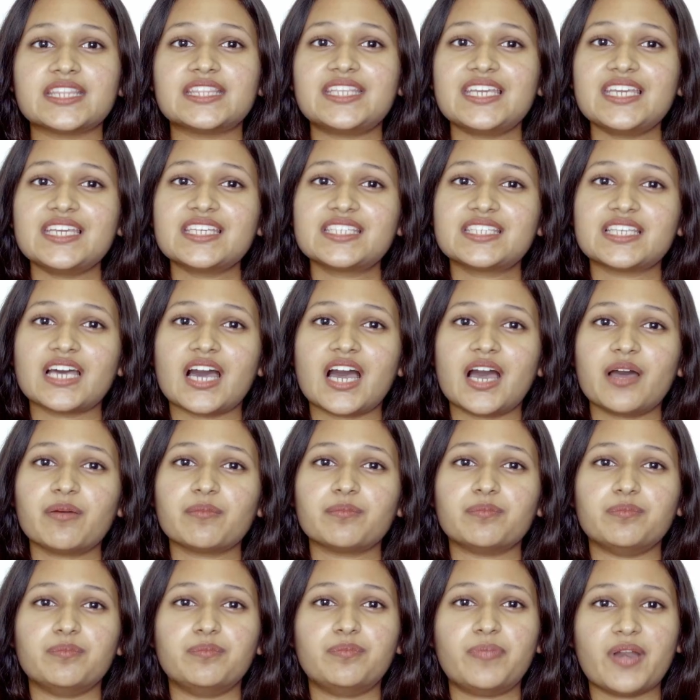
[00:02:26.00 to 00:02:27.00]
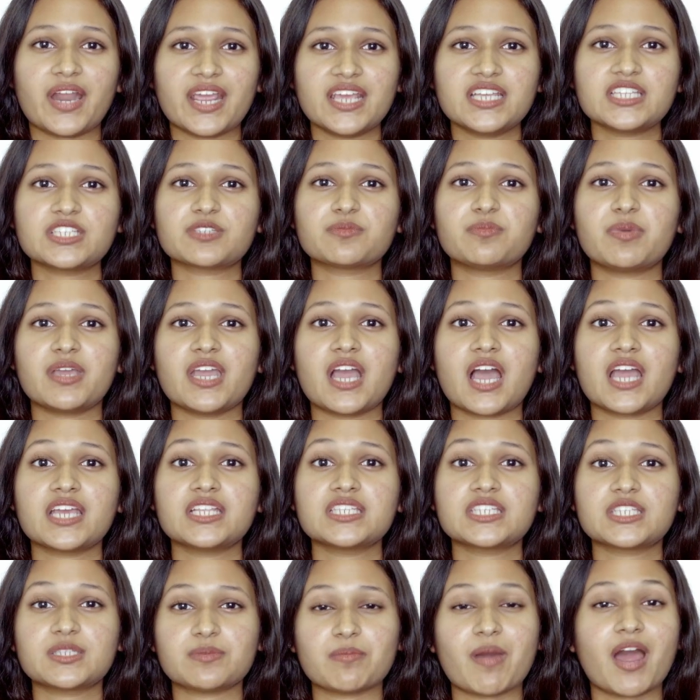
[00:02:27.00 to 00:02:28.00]
These are brains
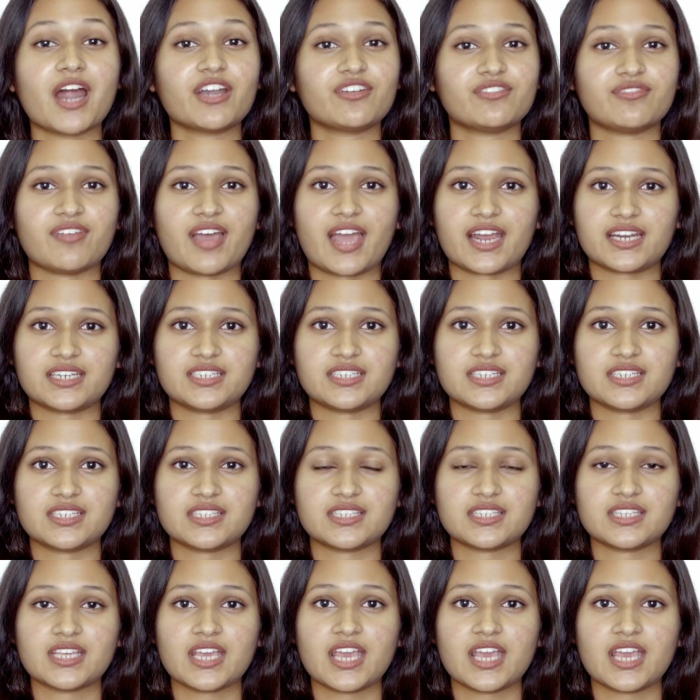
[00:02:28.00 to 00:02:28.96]
behind smart factories.